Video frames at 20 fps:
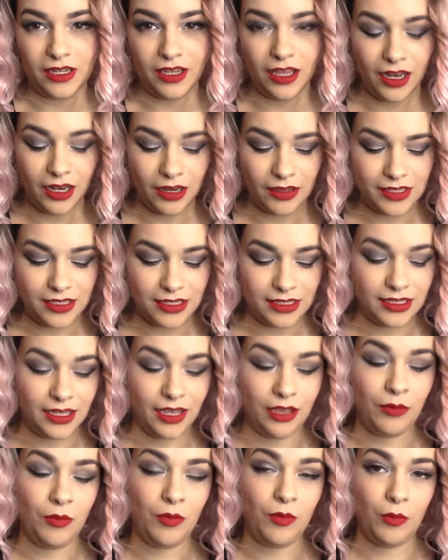And I says,
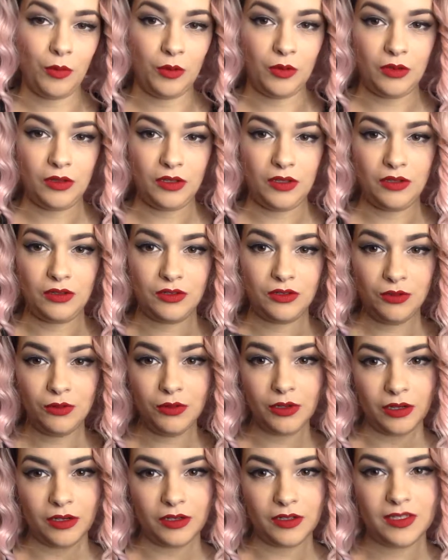I want one of these
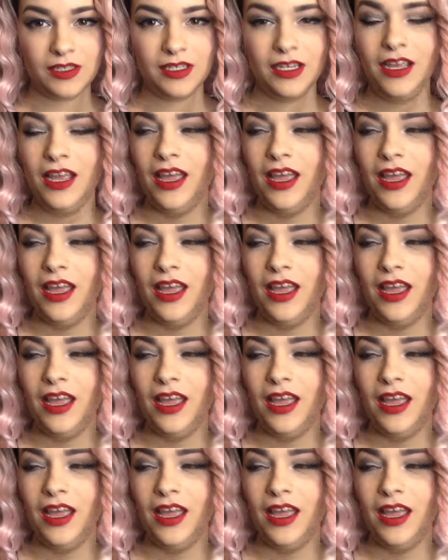chokers.